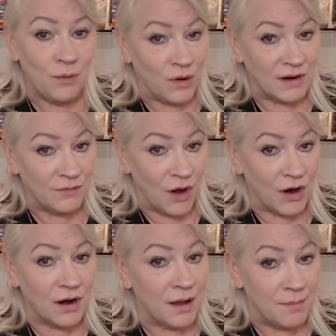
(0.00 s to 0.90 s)
one of
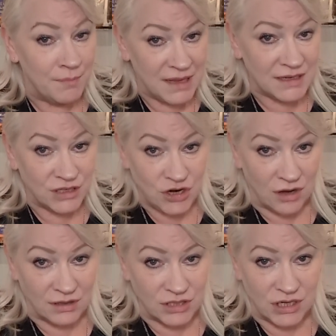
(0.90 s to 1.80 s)
our mint
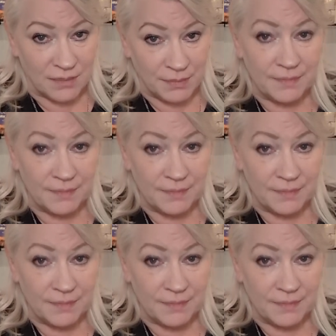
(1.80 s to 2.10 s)
chocolate chip